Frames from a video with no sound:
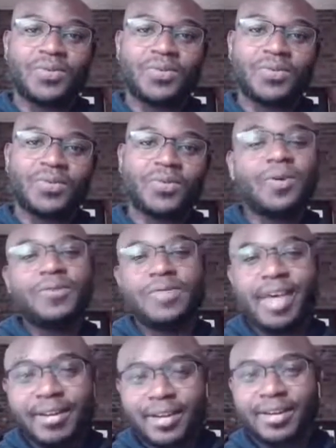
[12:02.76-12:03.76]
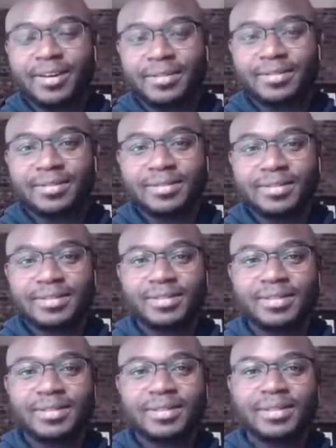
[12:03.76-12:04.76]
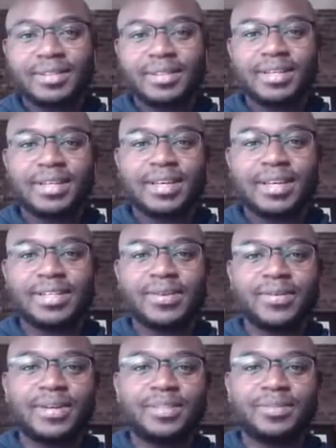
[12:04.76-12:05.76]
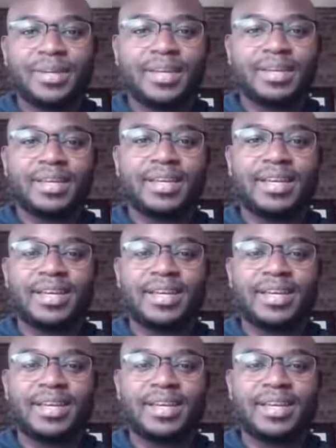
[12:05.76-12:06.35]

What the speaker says: or failure is going to be